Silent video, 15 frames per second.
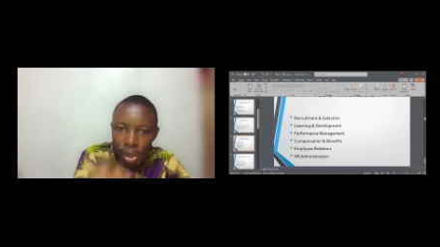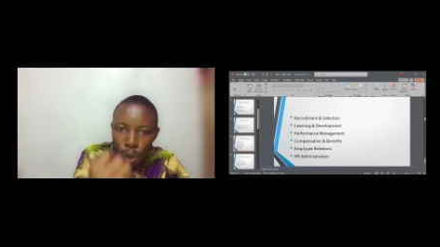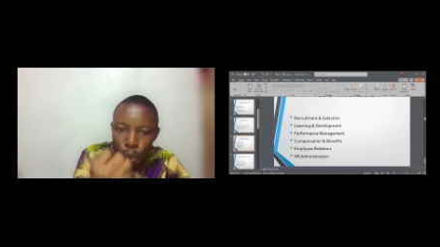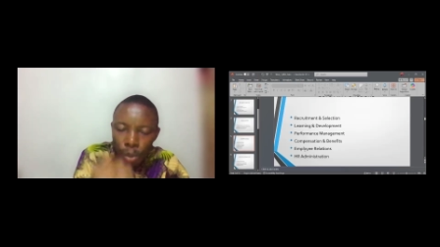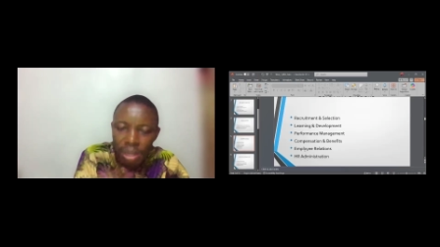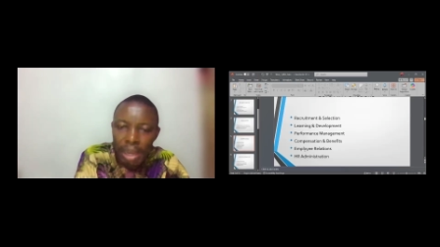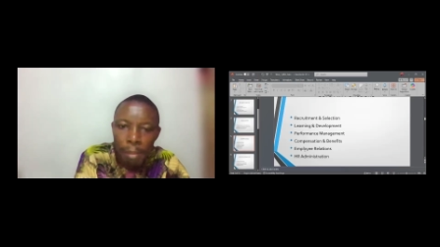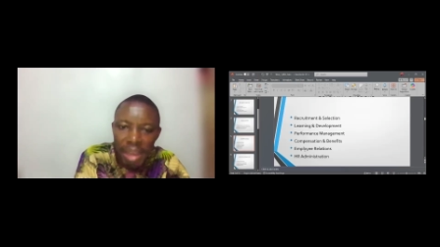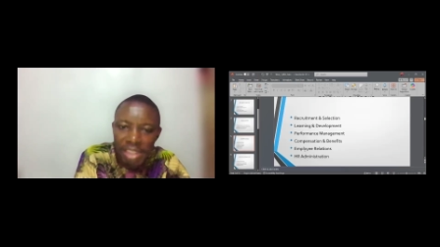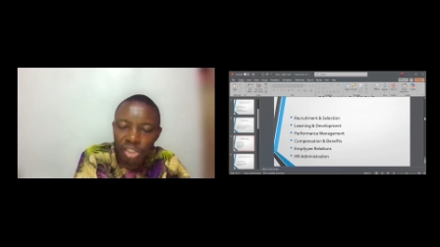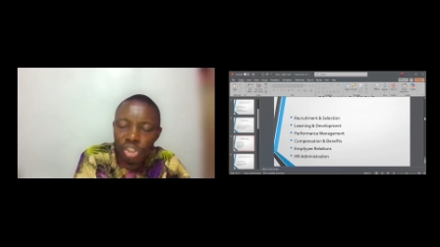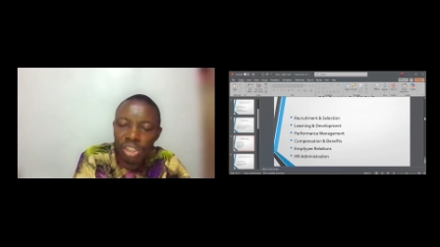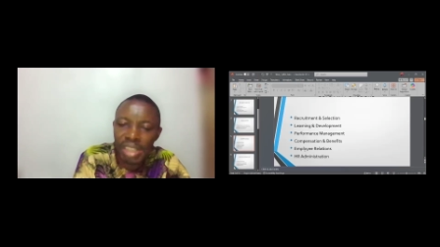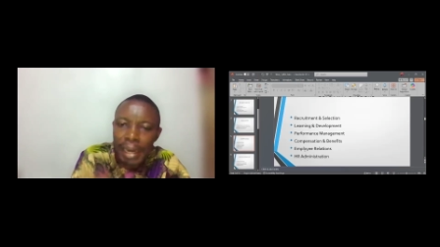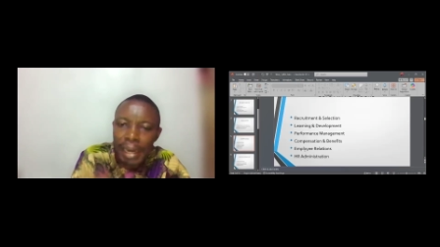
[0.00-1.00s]
with the
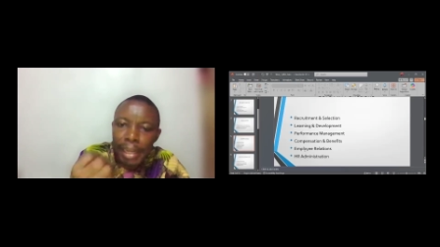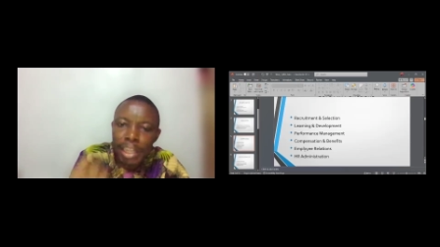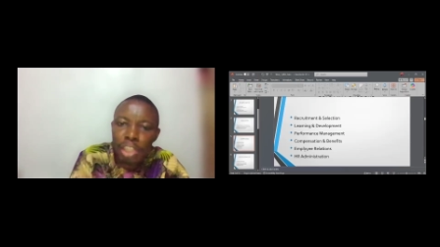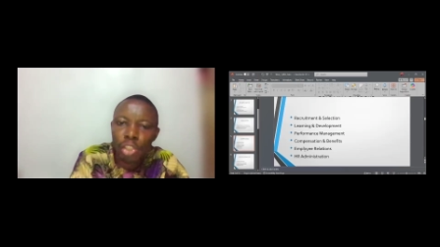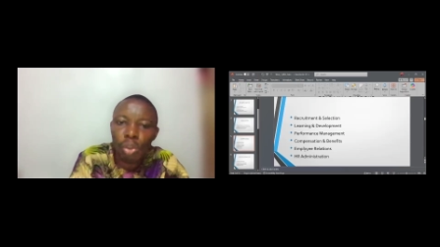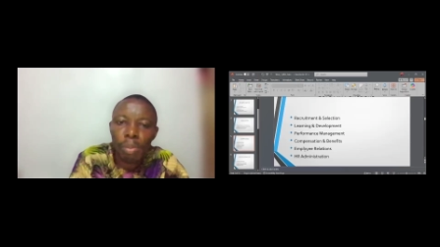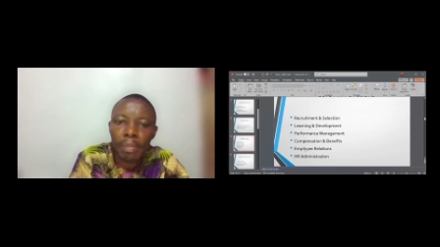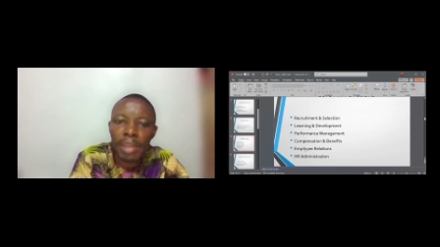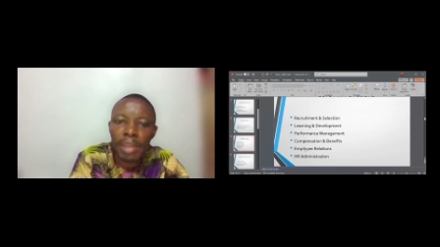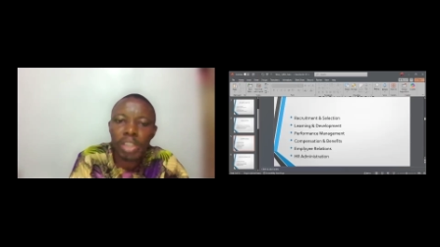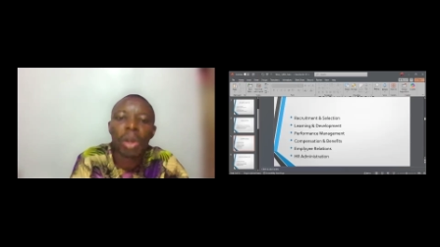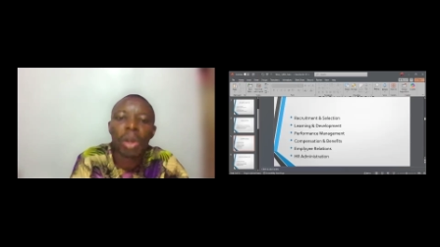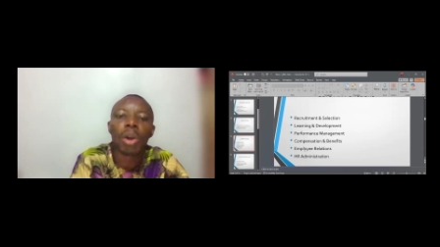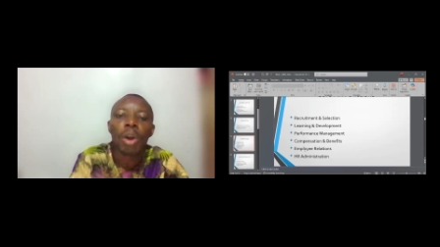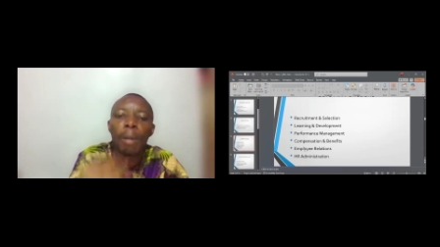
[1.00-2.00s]
metrics that they need to be measured.